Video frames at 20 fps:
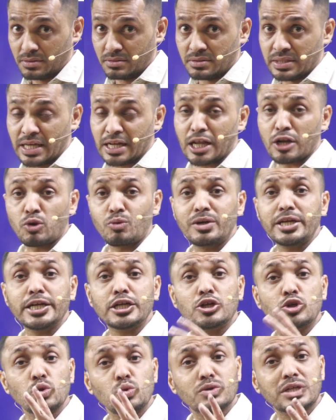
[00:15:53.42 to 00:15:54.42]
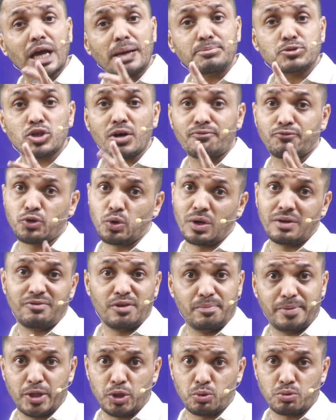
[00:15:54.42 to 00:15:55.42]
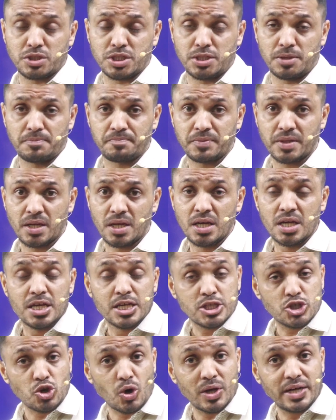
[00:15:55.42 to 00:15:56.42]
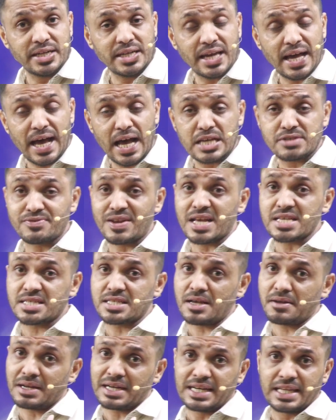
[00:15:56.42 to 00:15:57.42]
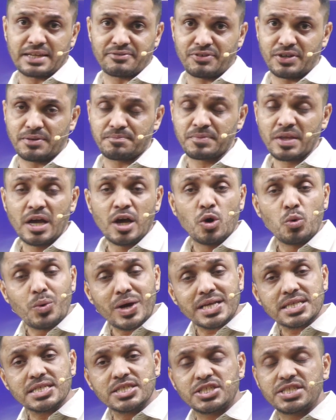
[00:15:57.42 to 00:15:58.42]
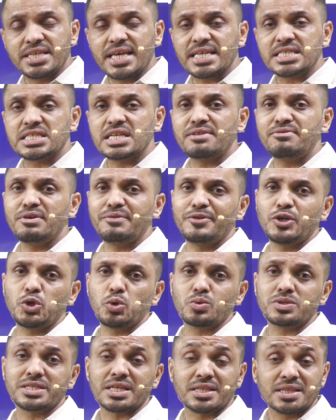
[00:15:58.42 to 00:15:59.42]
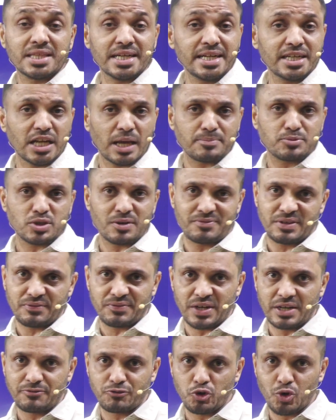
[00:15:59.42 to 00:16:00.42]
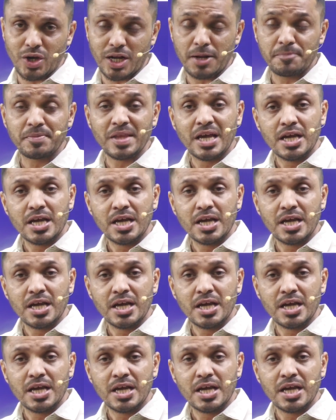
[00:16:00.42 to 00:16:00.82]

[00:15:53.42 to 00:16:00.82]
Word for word: there are only two types of fuel will be used solid as well as the liquid whereas in GSLV we use three types of different fuel